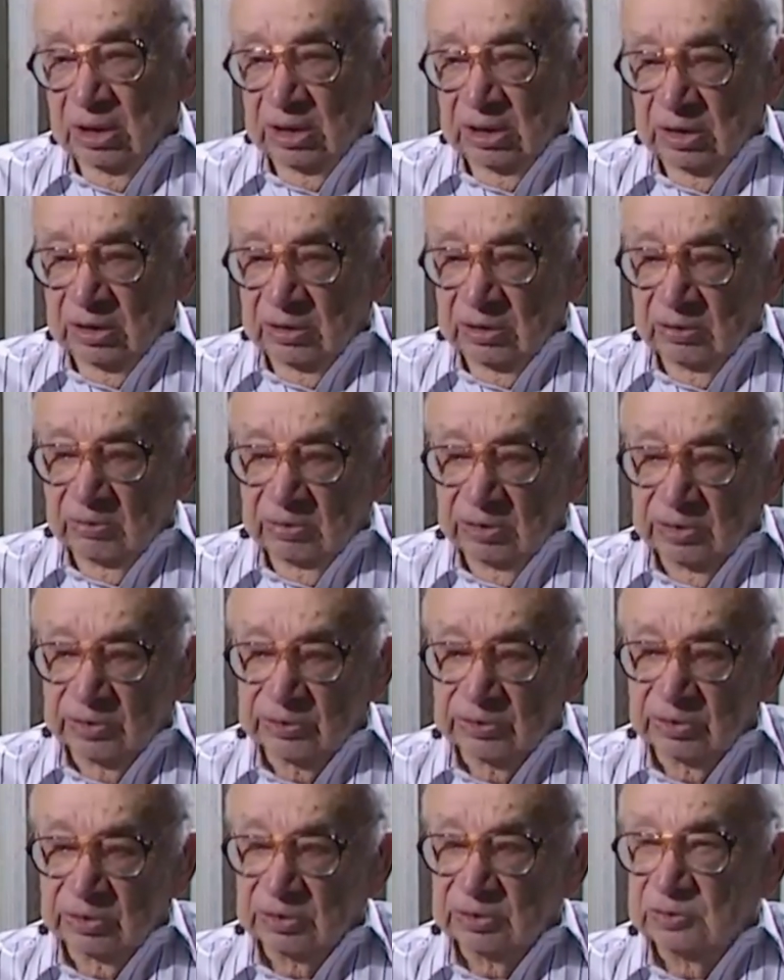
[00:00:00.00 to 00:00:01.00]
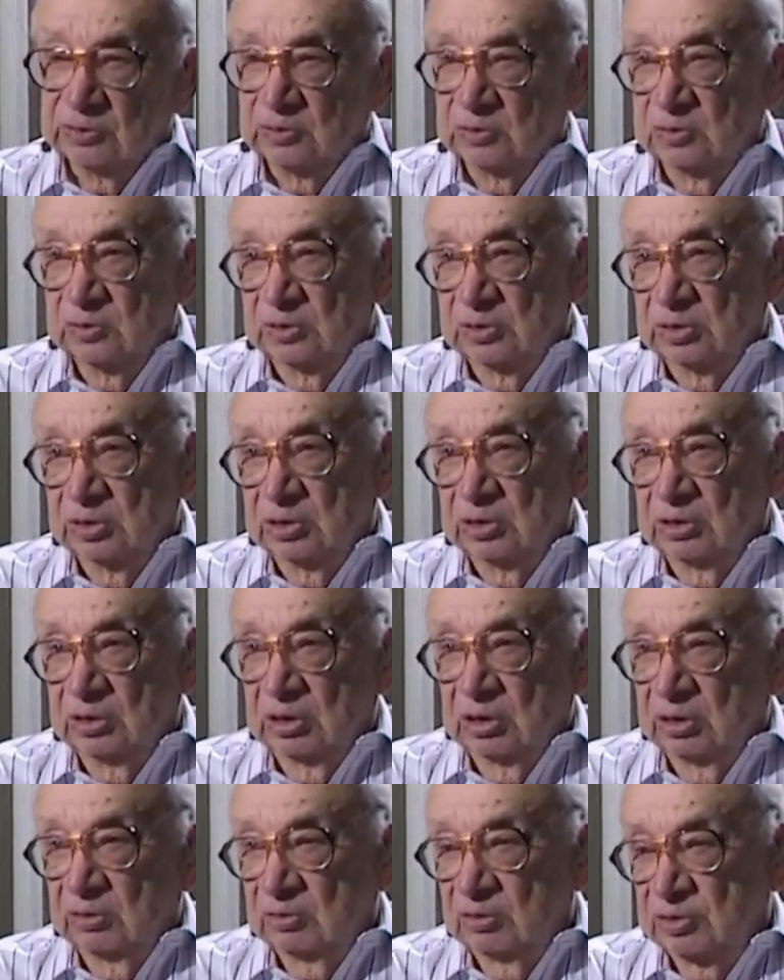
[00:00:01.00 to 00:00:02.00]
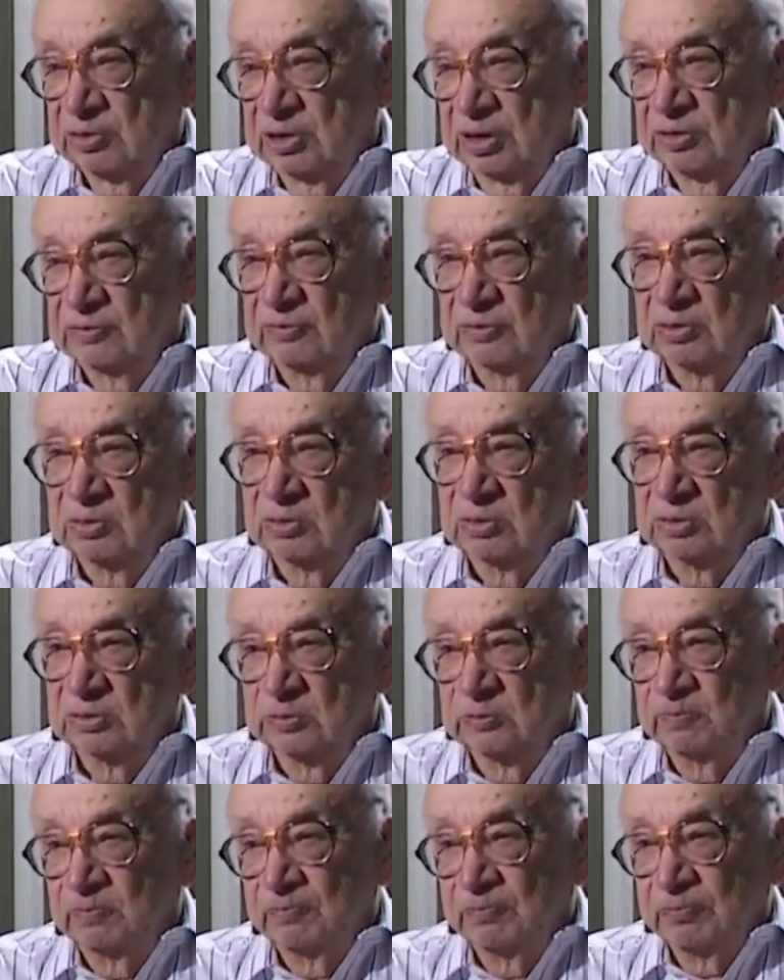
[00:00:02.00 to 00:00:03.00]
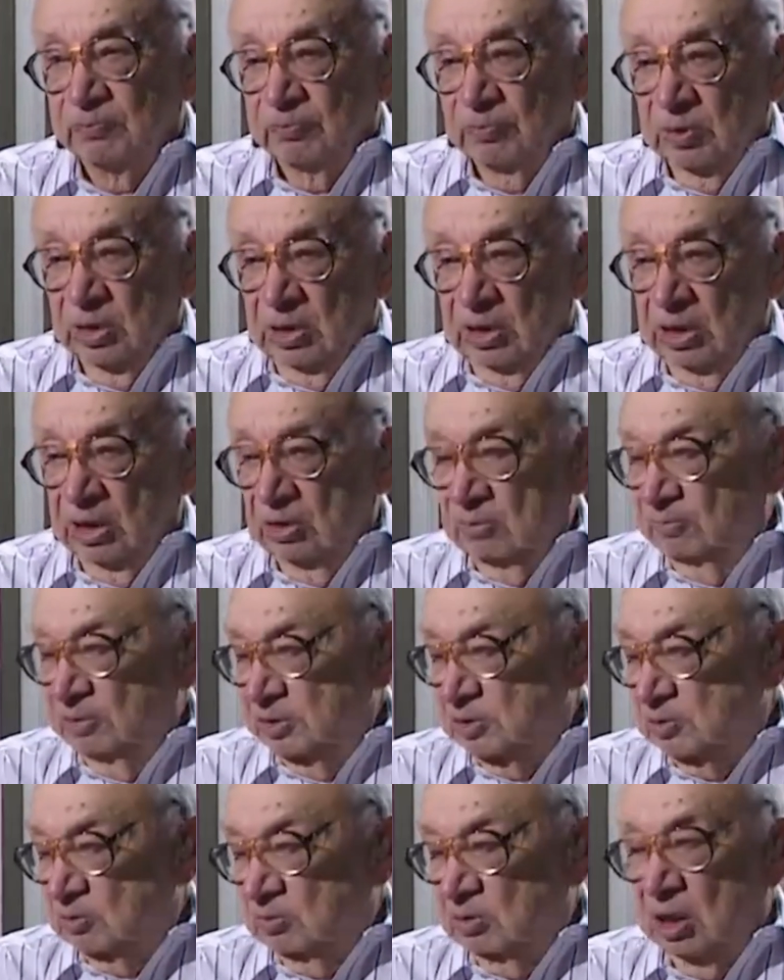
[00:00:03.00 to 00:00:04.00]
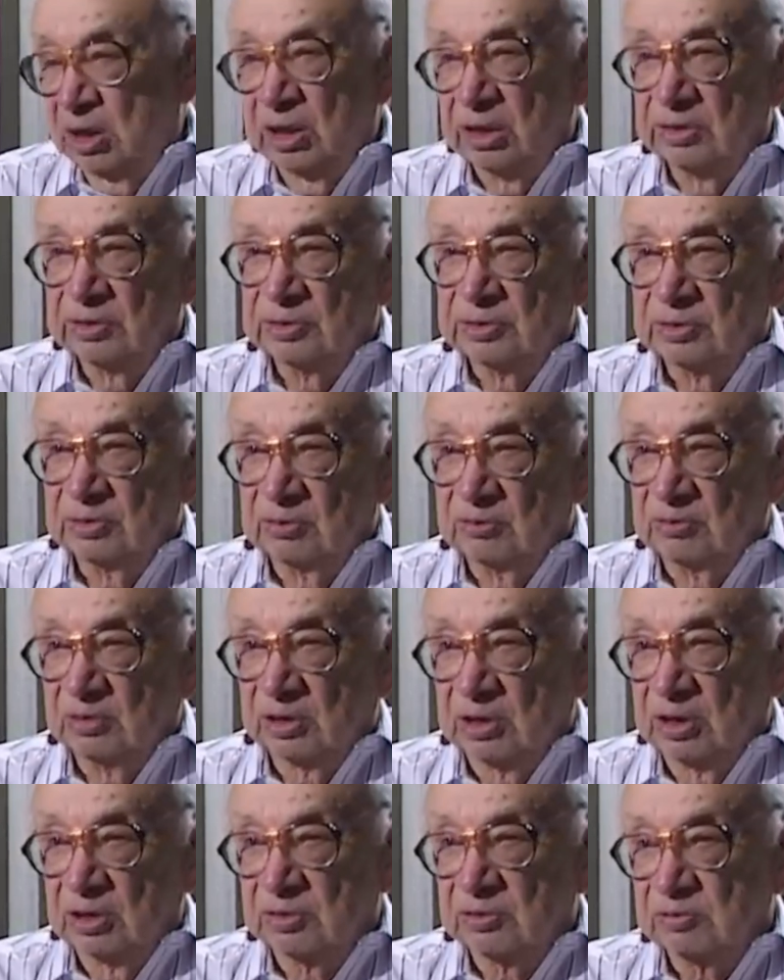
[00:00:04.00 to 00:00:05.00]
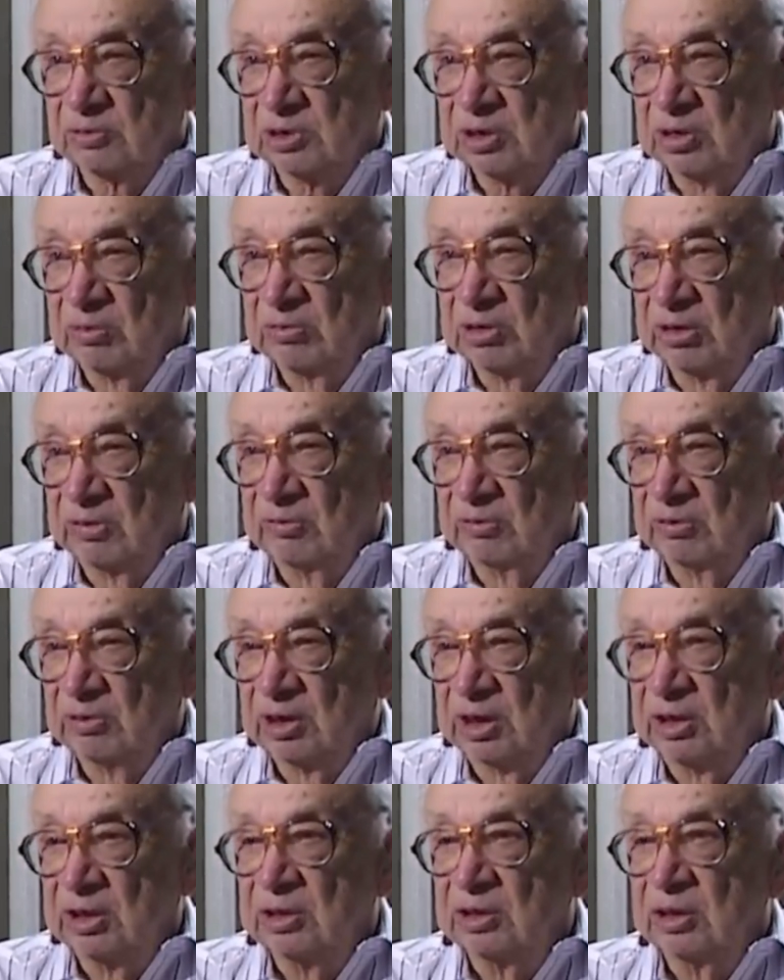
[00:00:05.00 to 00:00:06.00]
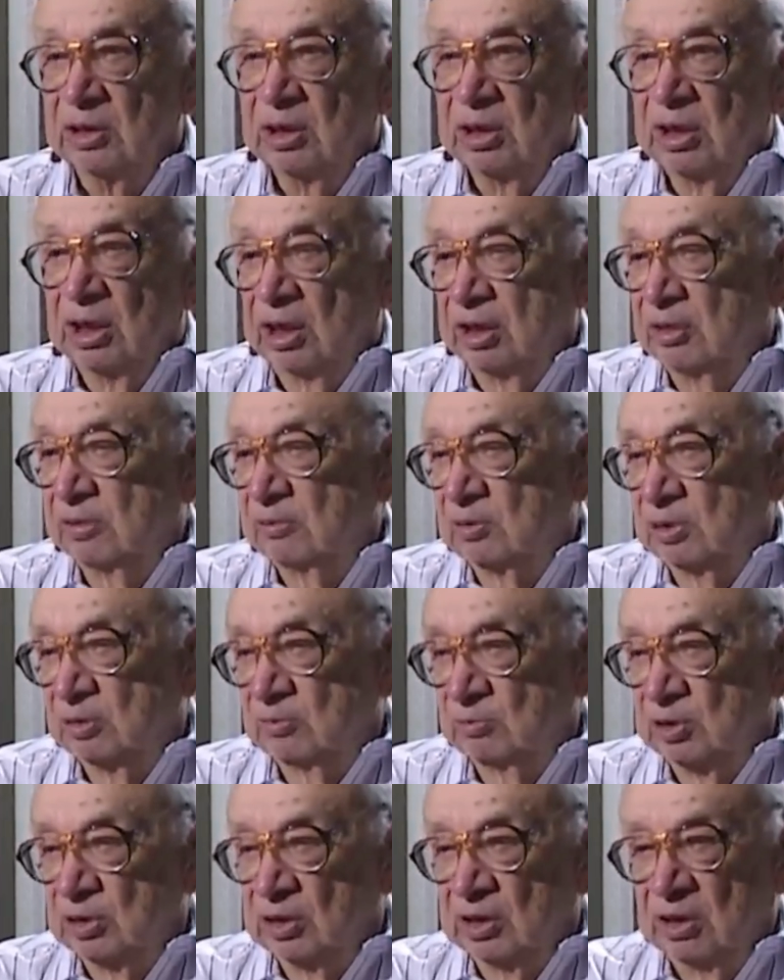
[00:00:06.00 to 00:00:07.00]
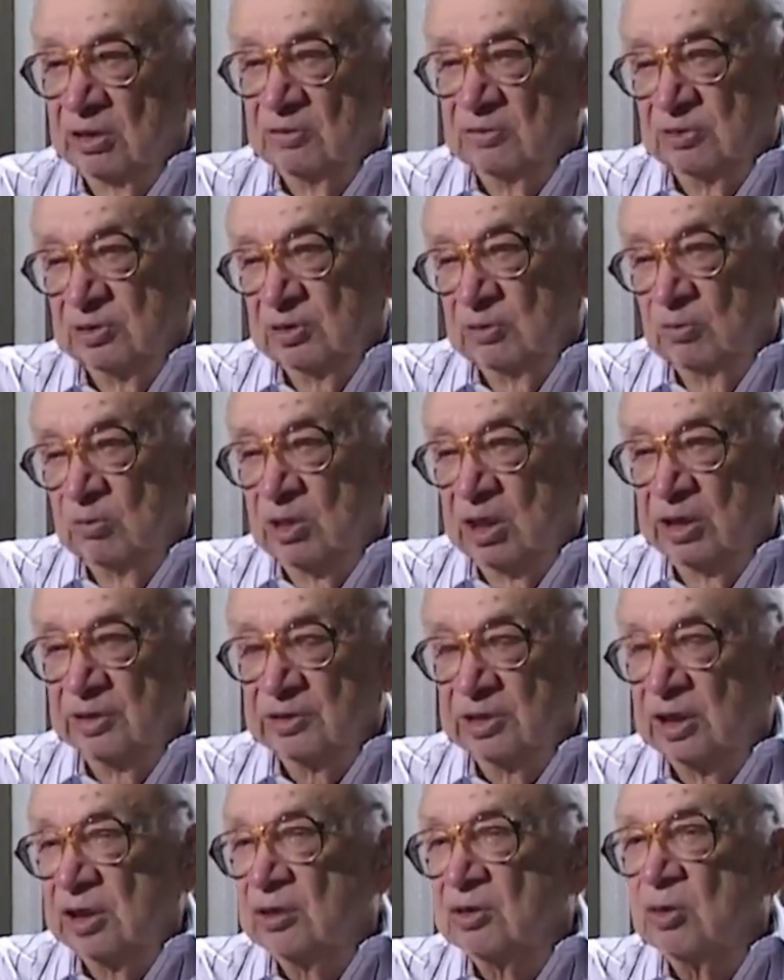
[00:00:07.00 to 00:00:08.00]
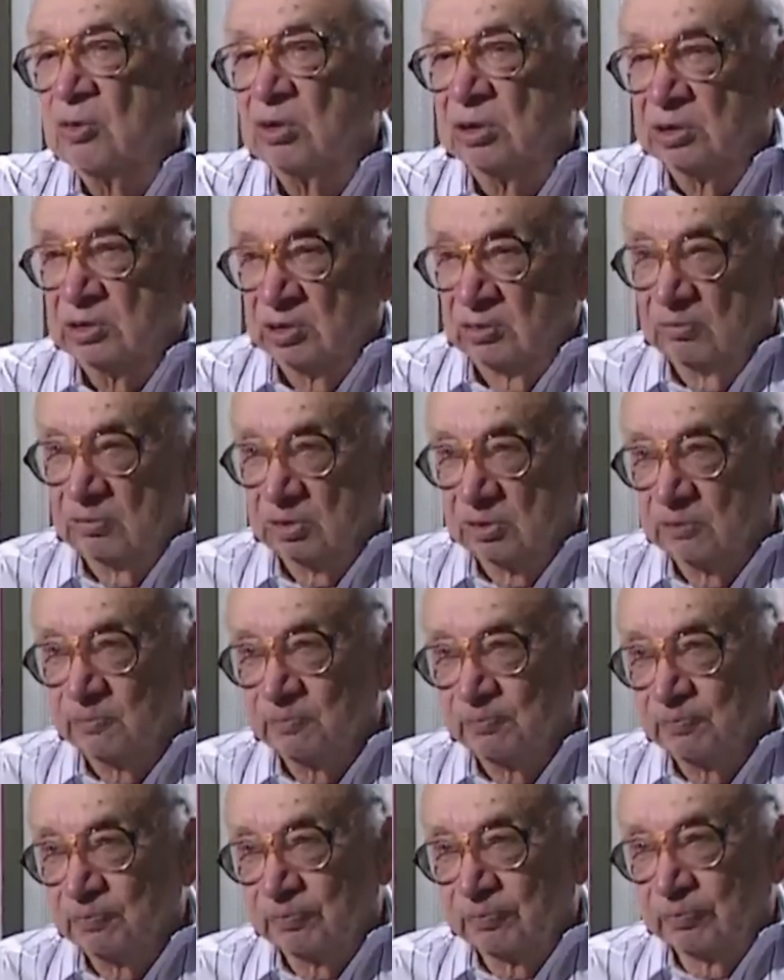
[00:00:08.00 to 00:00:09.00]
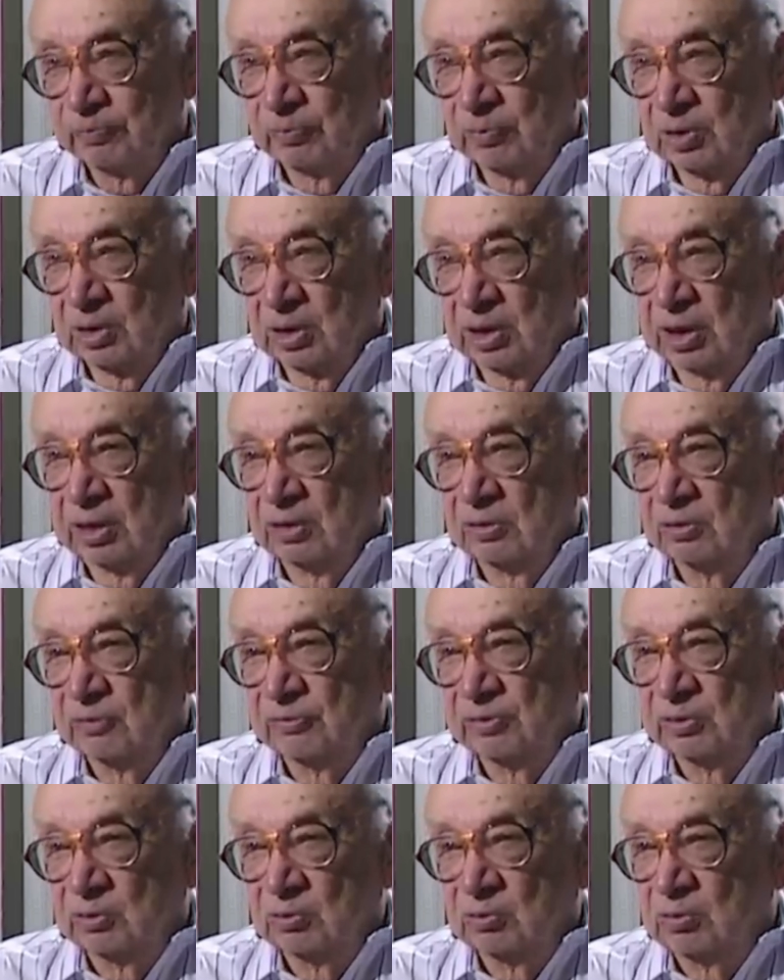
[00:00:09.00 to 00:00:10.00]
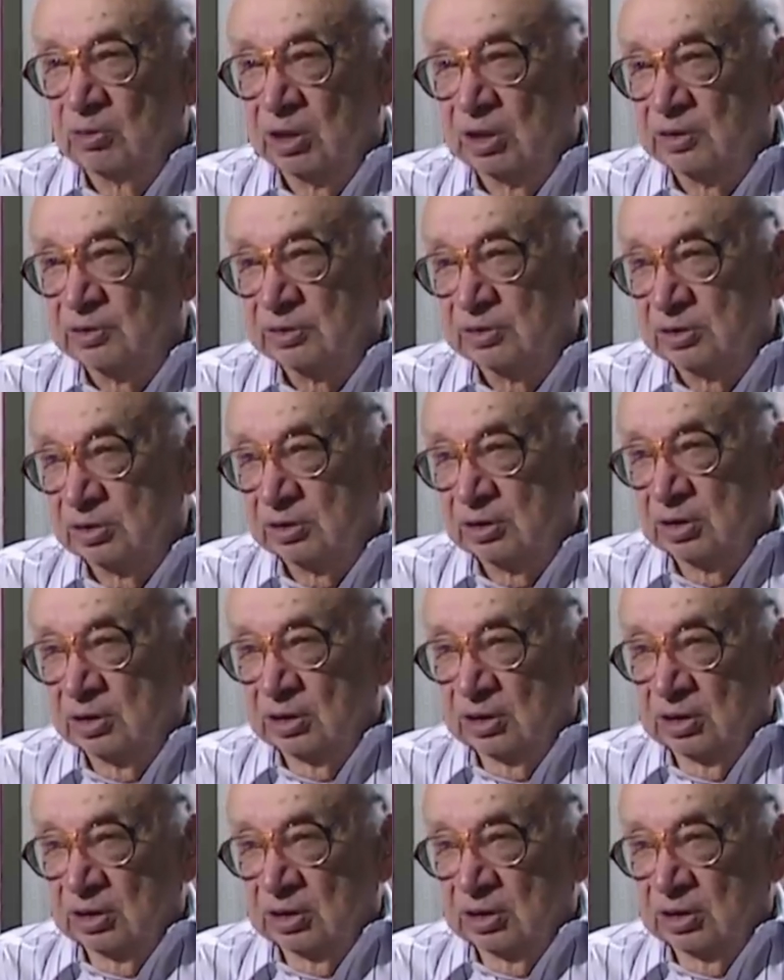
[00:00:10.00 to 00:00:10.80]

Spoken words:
I had an integrated circuit, like the size of a quarter. I had a bunch of wires. Colors were coming out of it. I don't say wires. I didn't know what they were. I didn't know if they were wires or anything.